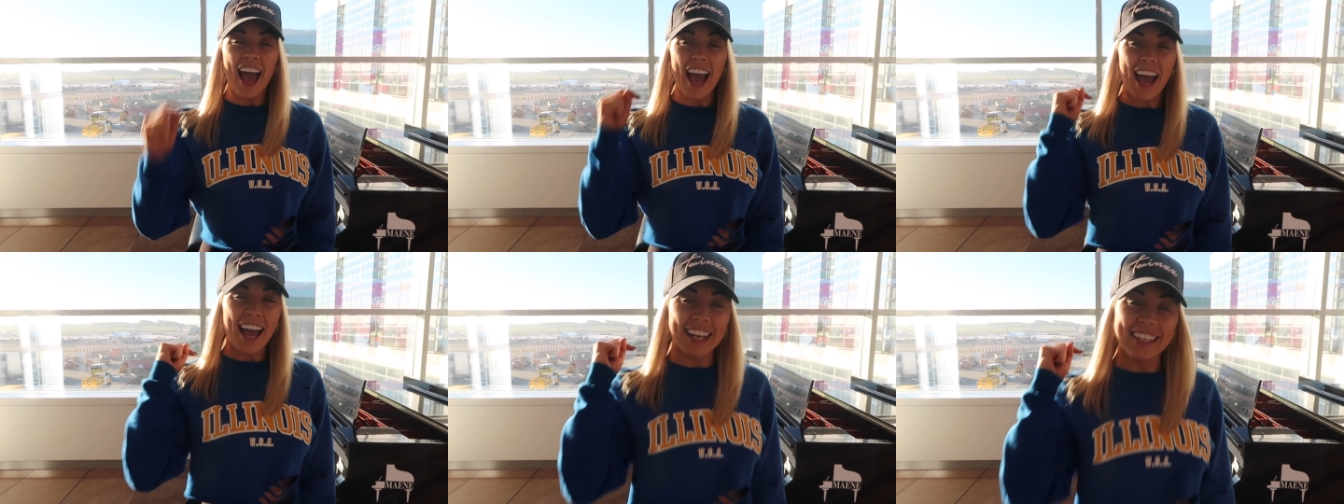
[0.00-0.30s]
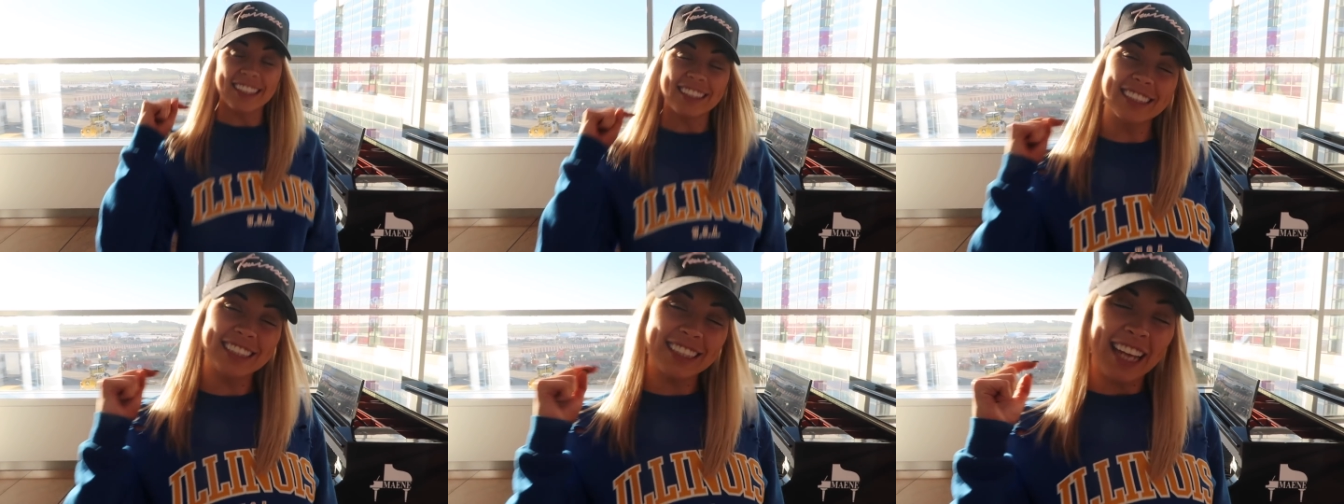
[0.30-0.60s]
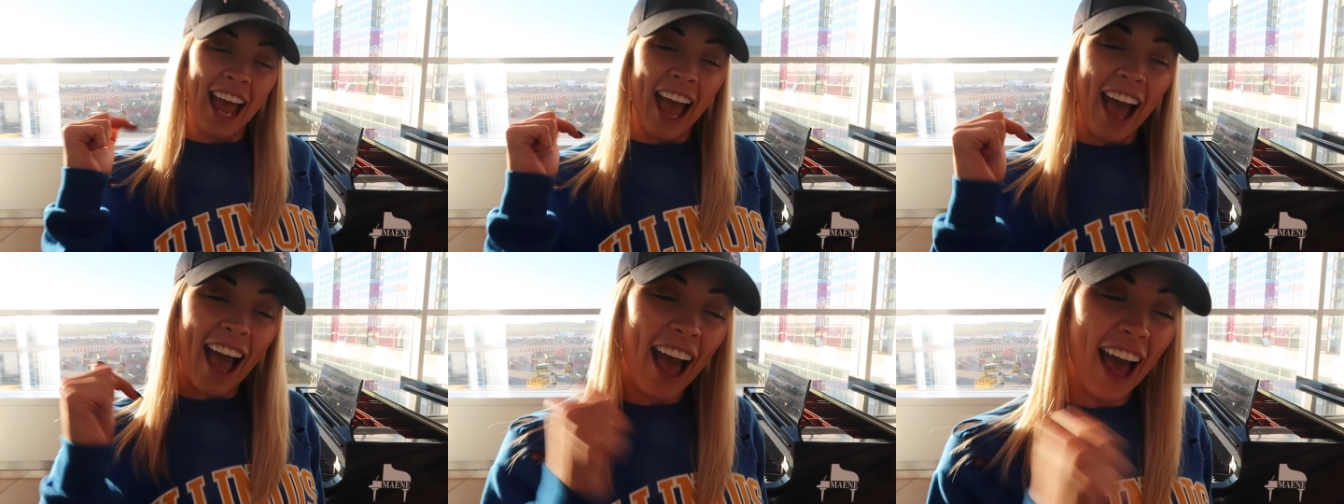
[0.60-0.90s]
and
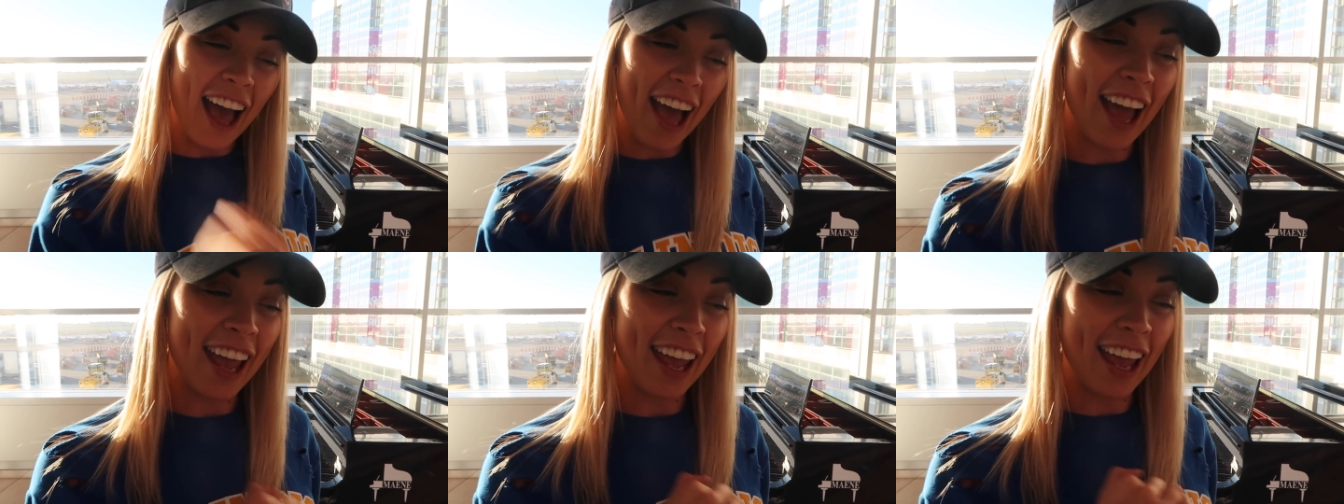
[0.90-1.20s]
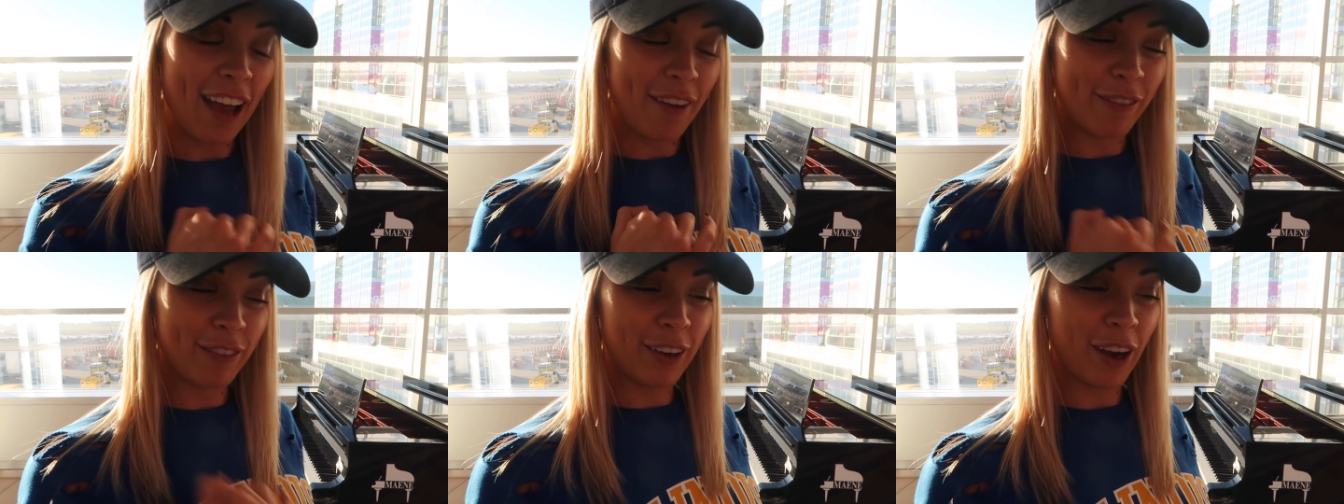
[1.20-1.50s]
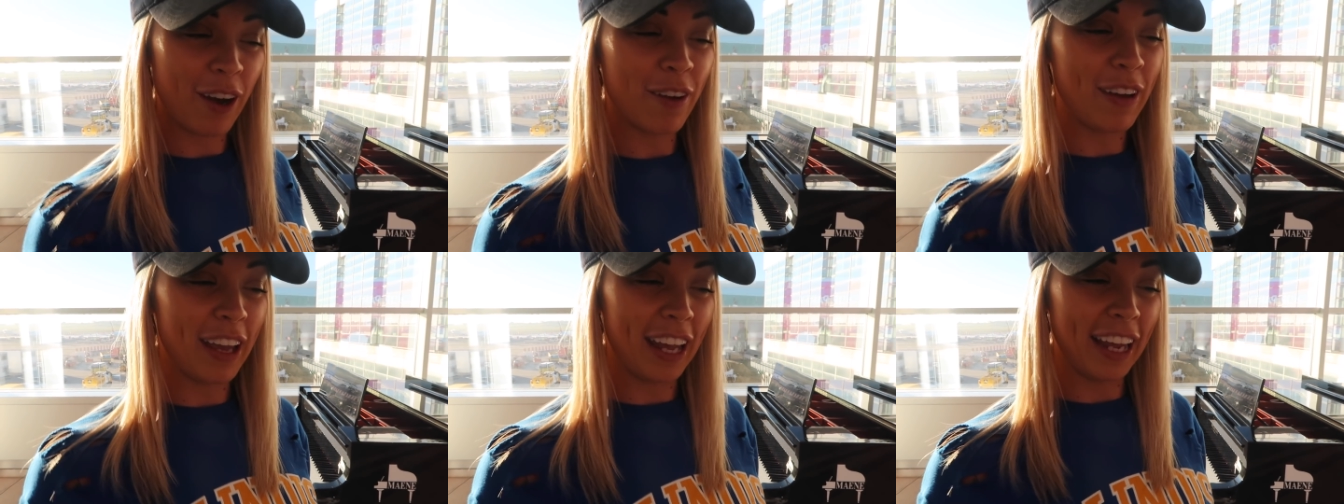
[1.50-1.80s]
I am
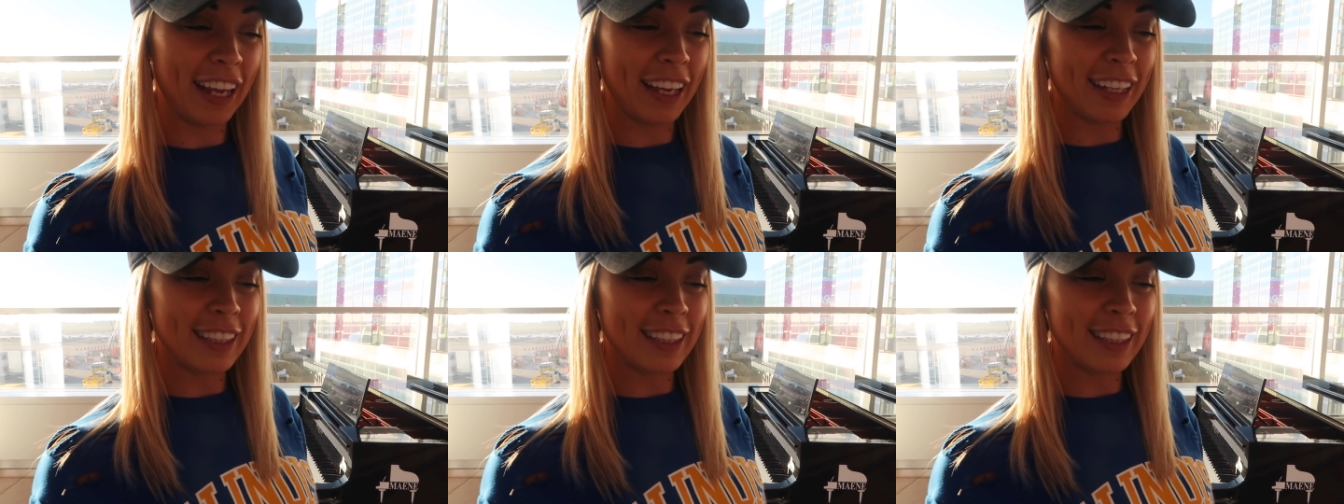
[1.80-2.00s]
going